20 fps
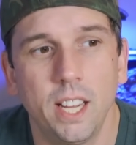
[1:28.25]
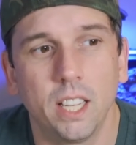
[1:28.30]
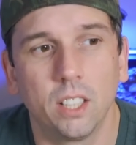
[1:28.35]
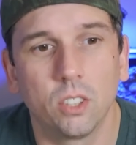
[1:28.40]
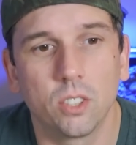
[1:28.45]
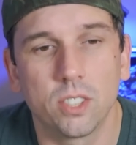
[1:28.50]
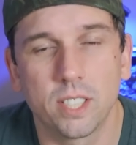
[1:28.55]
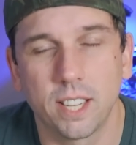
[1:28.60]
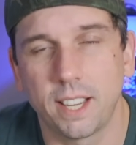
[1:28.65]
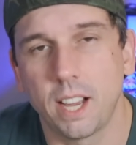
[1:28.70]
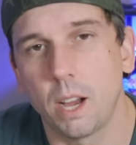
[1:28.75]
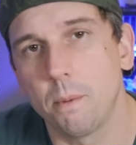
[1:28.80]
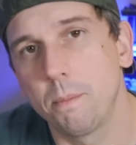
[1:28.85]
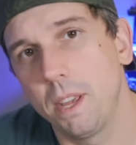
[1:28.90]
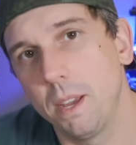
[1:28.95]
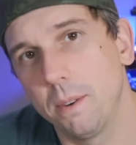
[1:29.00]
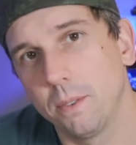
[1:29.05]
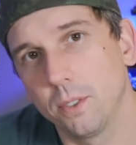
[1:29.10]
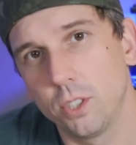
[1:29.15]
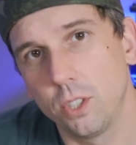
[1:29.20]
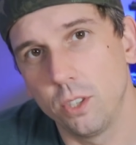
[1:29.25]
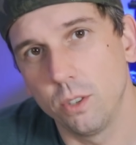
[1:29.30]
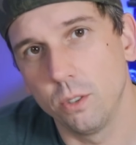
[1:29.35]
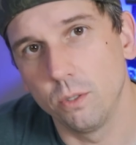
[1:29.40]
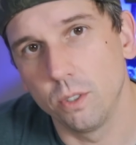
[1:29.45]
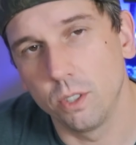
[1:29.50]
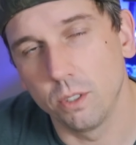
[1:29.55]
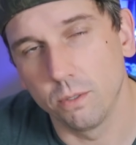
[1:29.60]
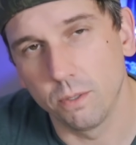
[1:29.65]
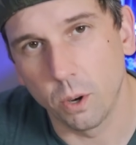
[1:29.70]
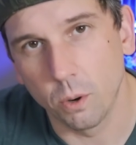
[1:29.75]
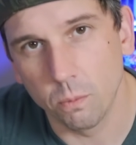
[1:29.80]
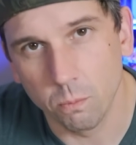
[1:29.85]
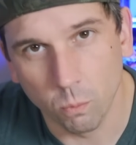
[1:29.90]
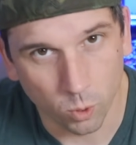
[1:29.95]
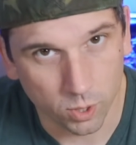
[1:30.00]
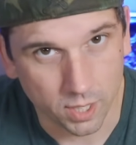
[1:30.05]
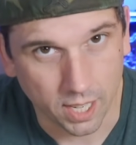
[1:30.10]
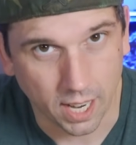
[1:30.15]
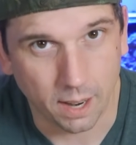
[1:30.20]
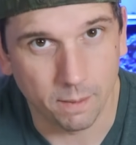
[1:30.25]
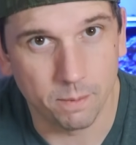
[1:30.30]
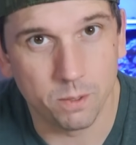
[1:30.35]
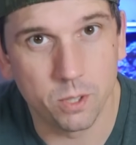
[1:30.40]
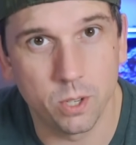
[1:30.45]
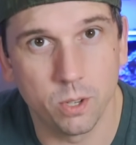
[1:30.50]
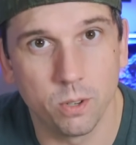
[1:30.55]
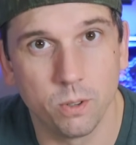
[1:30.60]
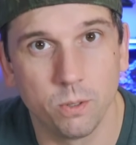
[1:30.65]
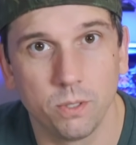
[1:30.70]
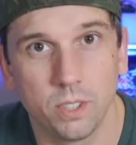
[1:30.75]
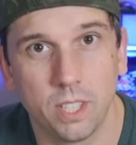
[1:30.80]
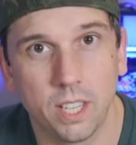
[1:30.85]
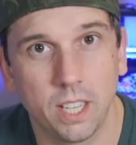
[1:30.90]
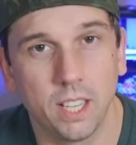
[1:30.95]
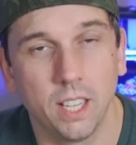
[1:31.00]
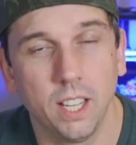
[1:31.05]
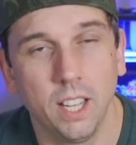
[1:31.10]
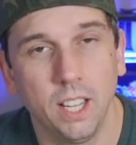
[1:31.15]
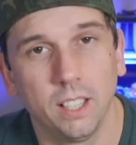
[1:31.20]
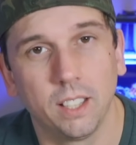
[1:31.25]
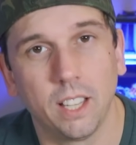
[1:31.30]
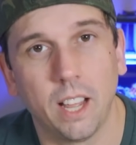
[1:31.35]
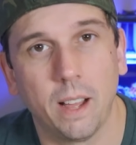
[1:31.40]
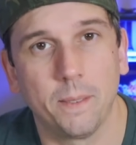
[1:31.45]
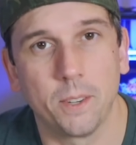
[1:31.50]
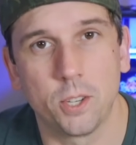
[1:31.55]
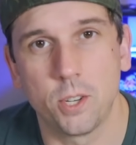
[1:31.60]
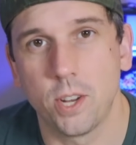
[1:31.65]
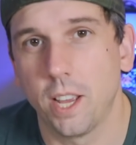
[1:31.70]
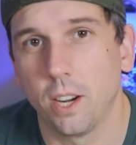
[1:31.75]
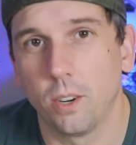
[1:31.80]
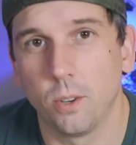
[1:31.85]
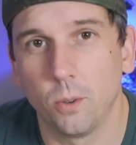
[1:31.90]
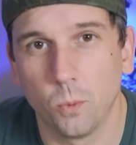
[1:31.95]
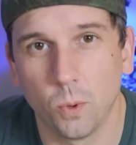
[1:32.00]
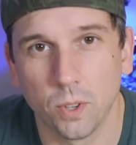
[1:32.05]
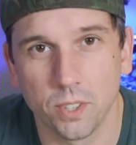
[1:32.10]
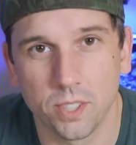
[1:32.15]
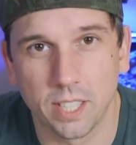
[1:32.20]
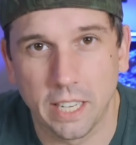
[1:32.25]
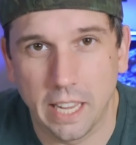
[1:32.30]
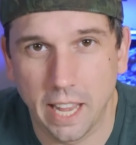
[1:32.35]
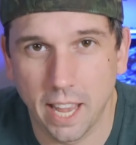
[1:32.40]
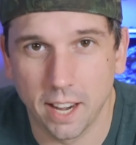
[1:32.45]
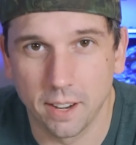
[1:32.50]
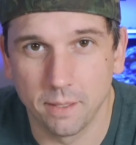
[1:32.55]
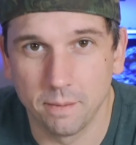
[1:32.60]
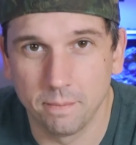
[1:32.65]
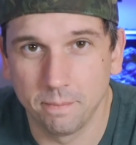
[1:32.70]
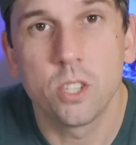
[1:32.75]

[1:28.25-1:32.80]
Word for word: it looks like I'll be able to devote more time to the llama channel once again.